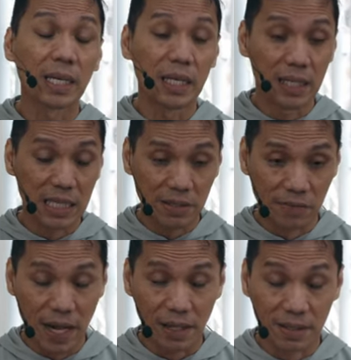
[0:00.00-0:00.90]
is
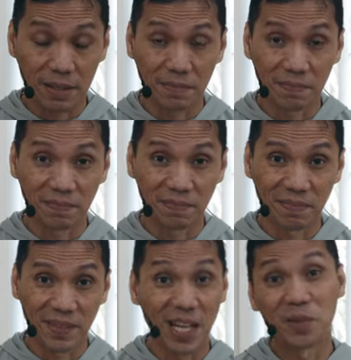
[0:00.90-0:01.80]
felt
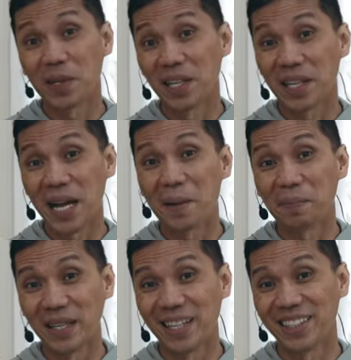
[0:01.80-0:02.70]
and will
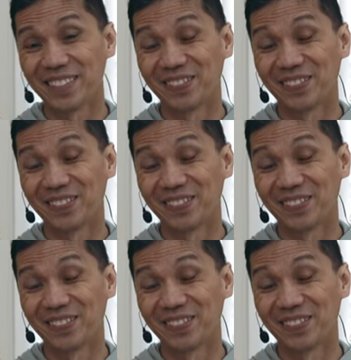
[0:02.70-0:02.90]
appear.